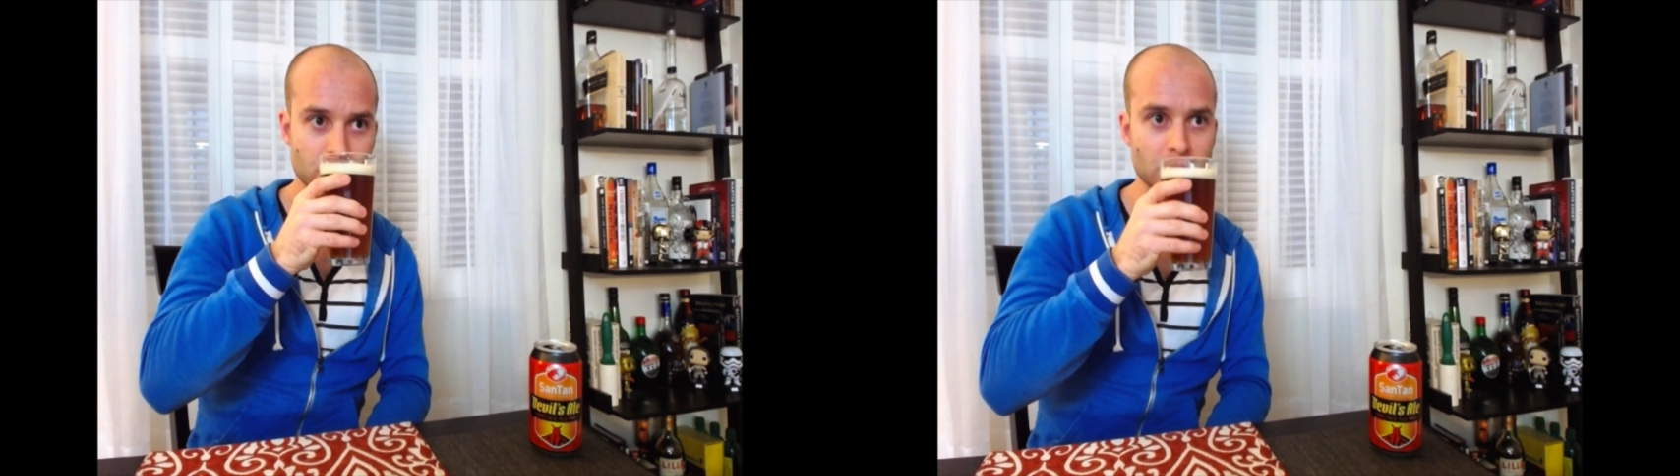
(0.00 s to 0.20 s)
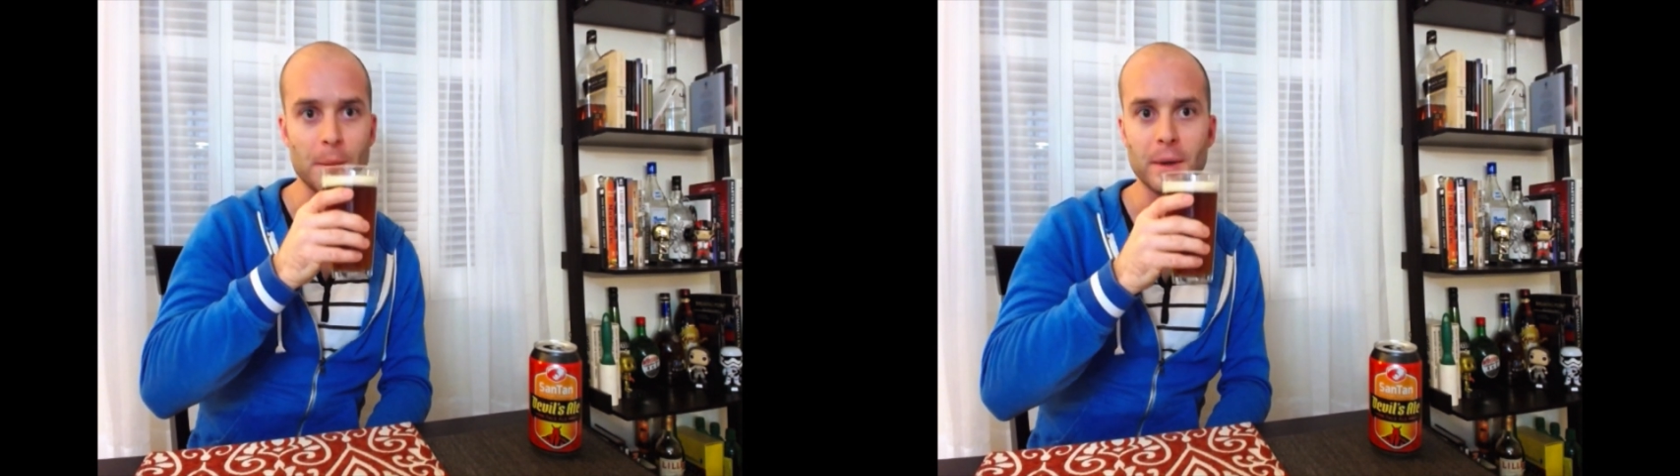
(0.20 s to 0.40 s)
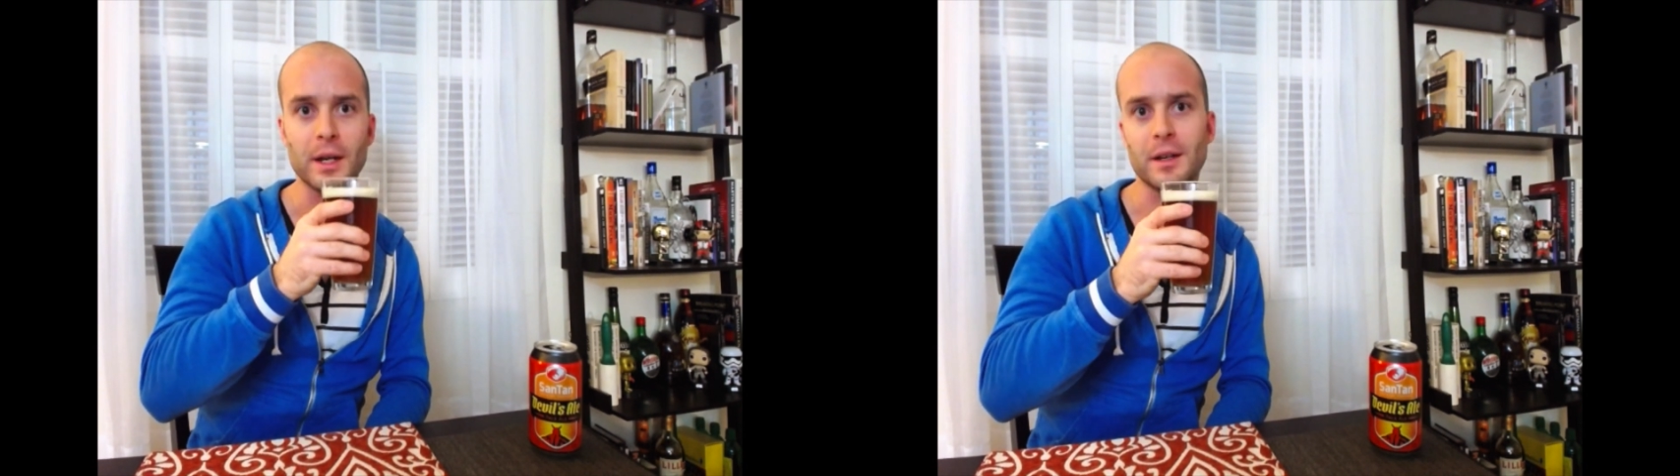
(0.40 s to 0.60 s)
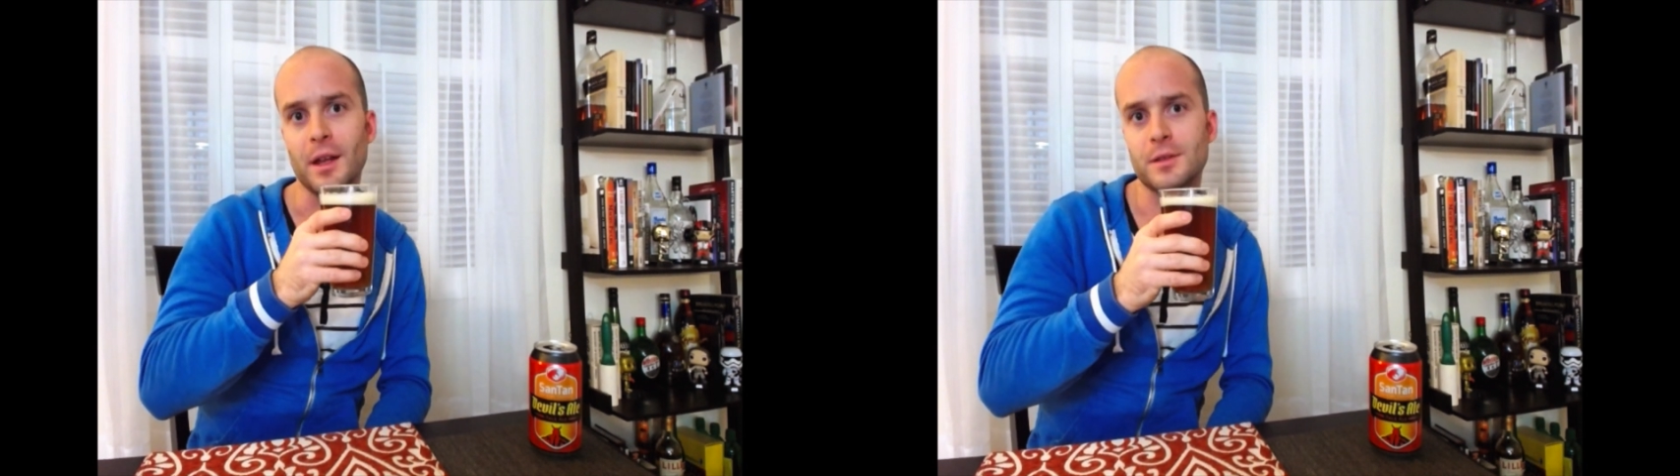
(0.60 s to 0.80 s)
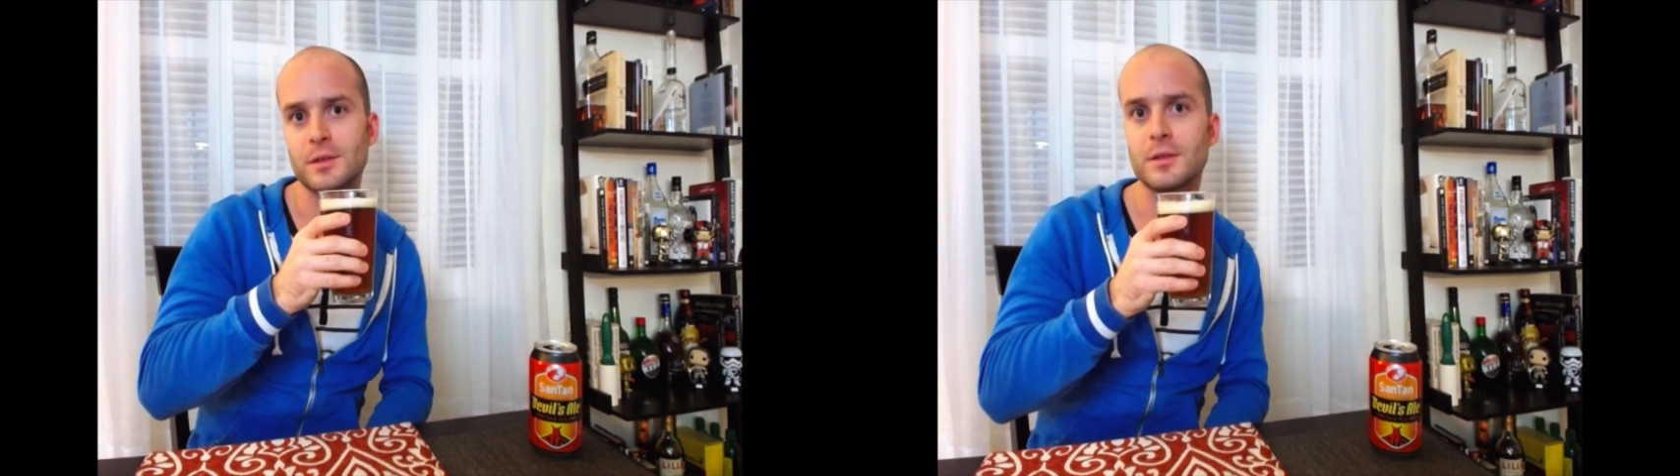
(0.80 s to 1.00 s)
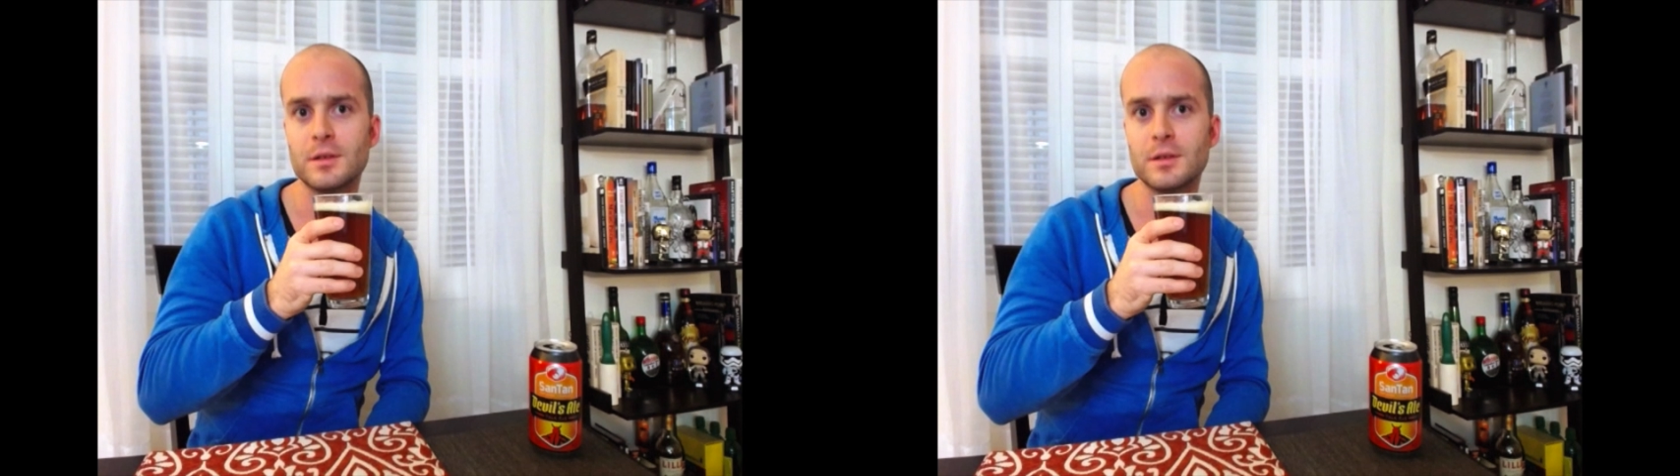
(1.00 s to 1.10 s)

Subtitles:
I mean,